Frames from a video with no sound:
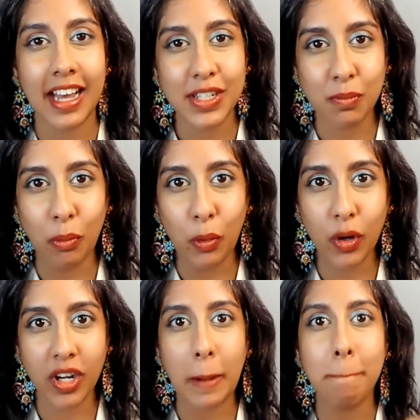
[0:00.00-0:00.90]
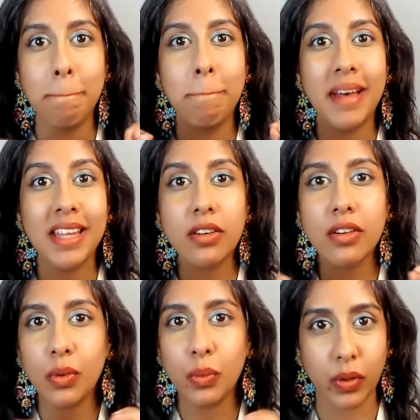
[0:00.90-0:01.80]
at more
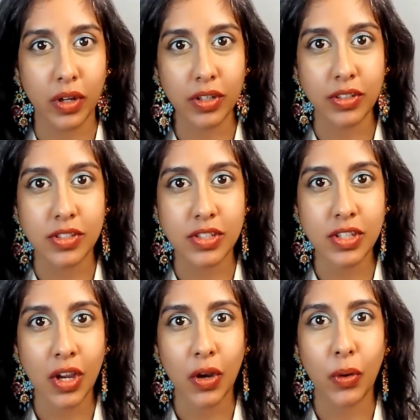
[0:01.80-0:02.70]
medical words